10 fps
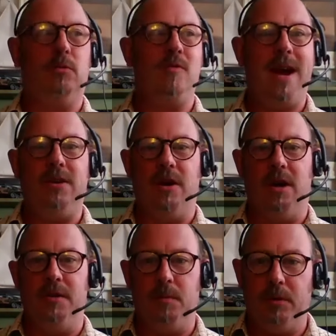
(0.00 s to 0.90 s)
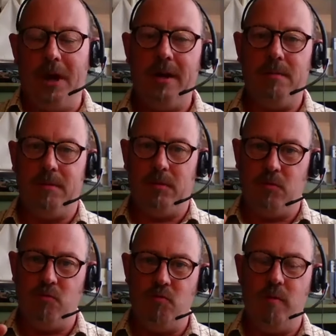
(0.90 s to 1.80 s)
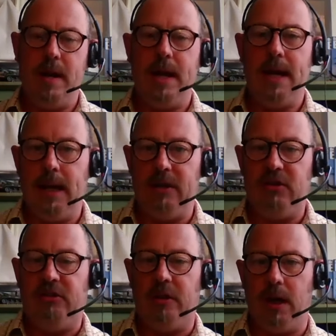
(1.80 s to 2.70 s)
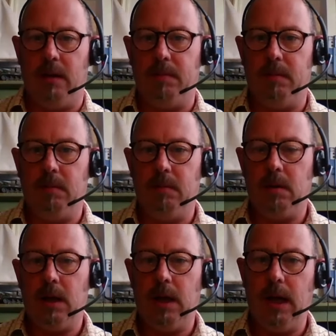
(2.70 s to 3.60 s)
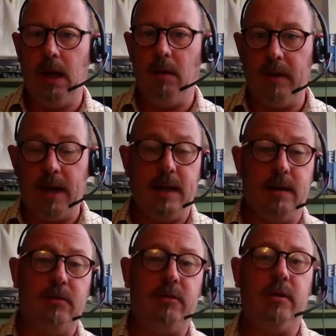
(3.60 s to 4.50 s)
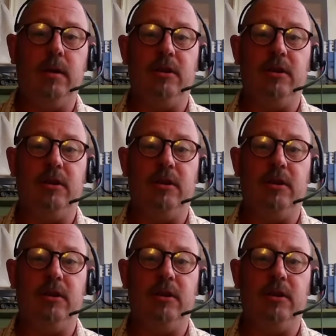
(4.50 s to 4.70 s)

was radar that would we would really shape how the eights,